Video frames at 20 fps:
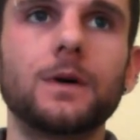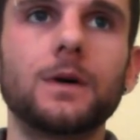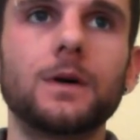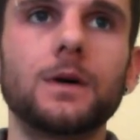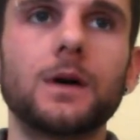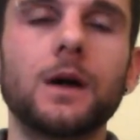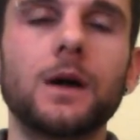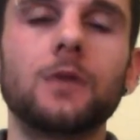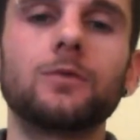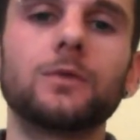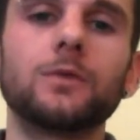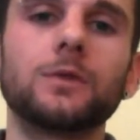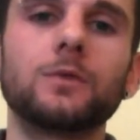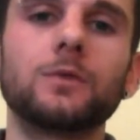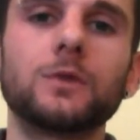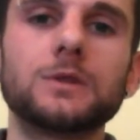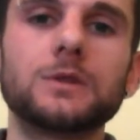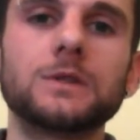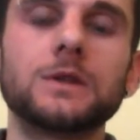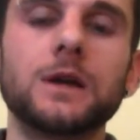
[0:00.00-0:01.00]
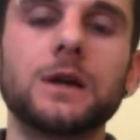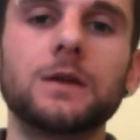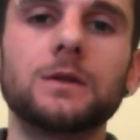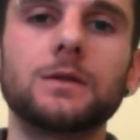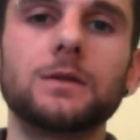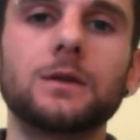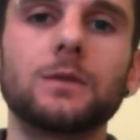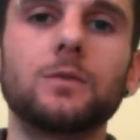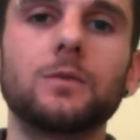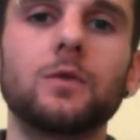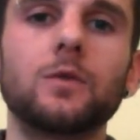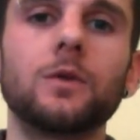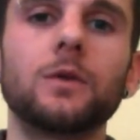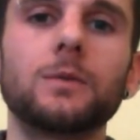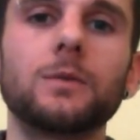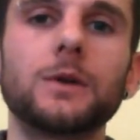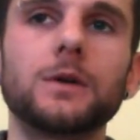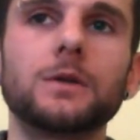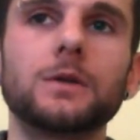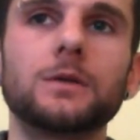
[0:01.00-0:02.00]
I don't really want to say anything more
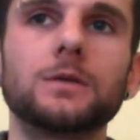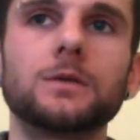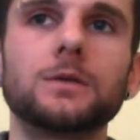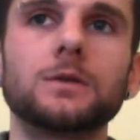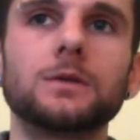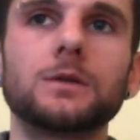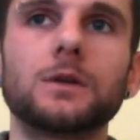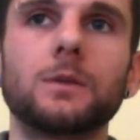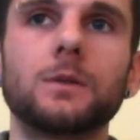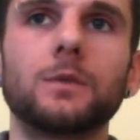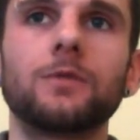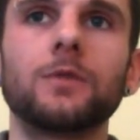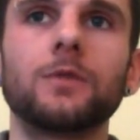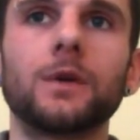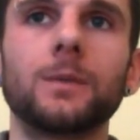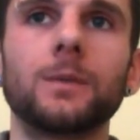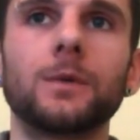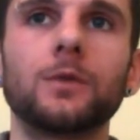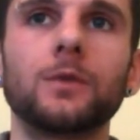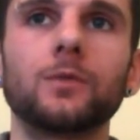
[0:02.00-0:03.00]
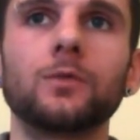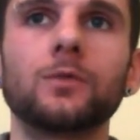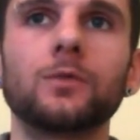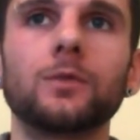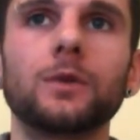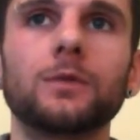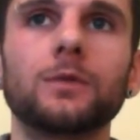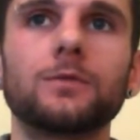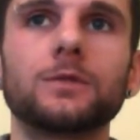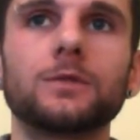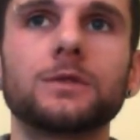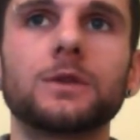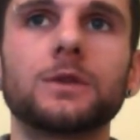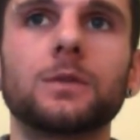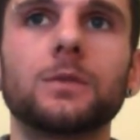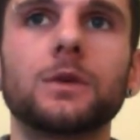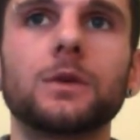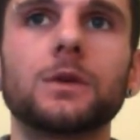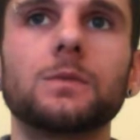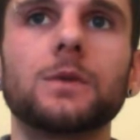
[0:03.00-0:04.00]
because I'm afraid I'm going to ruin it for
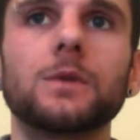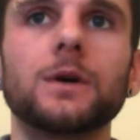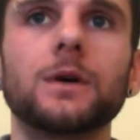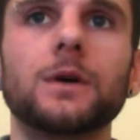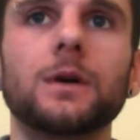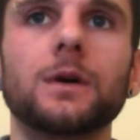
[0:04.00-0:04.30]
somebody, but